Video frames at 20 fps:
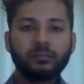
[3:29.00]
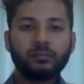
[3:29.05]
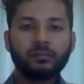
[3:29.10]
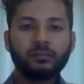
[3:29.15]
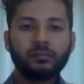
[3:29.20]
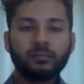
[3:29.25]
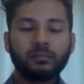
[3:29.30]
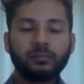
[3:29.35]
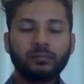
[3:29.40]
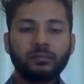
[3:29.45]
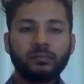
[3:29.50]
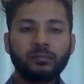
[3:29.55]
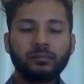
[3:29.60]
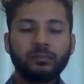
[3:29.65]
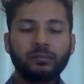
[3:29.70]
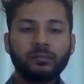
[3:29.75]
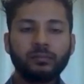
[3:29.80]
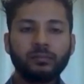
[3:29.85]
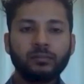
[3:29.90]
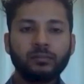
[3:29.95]

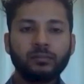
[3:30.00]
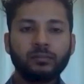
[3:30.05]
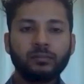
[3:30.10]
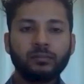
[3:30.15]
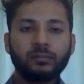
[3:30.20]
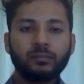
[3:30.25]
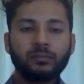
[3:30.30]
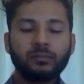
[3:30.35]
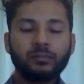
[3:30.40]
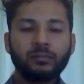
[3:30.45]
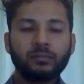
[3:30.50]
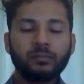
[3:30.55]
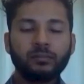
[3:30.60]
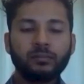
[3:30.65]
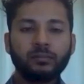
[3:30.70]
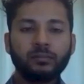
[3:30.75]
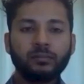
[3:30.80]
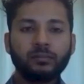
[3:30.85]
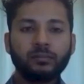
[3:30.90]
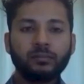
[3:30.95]

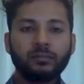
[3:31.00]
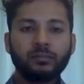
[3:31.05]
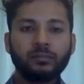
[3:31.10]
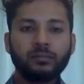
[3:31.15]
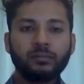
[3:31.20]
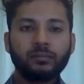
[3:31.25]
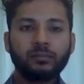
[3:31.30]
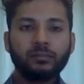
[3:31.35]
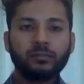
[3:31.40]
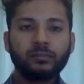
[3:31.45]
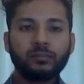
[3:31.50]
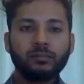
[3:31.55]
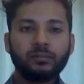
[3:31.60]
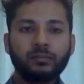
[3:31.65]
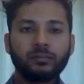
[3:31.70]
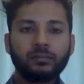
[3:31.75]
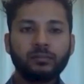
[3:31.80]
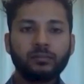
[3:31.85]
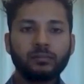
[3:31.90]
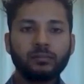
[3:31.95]

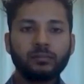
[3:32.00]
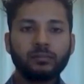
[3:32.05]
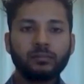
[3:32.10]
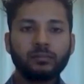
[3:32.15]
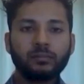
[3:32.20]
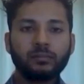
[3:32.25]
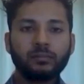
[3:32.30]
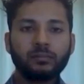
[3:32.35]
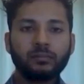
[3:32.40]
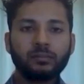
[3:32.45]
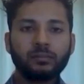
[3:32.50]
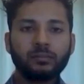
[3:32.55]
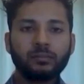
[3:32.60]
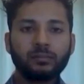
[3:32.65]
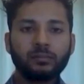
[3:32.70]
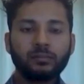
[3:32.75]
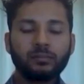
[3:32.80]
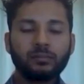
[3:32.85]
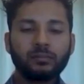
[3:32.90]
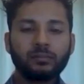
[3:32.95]

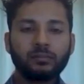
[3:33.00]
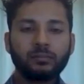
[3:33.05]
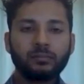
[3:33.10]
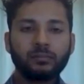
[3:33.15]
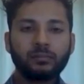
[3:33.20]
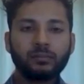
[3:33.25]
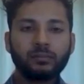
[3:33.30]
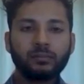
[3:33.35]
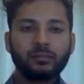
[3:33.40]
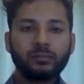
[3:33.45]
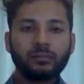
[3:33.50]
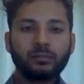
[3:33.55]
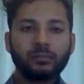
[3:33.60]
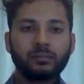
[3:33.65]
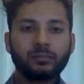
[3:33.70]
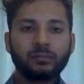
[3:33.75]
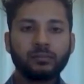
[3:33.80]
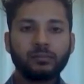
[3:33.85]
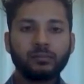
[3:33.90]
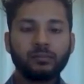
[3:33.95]

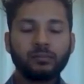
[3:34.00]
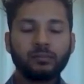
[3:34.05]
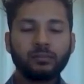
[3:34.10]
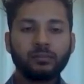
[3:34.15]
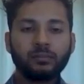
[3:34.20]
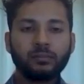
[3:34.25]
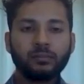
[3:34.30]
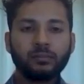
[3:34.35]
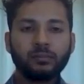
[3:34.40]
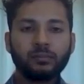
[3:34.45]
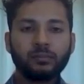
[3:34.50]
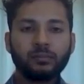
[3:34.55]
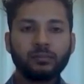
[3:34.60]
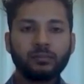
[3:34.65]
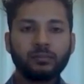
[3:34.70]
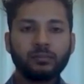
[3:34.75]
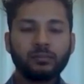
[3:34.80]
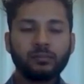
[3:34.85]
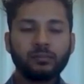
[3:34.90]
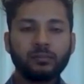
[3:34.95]
(not speaking)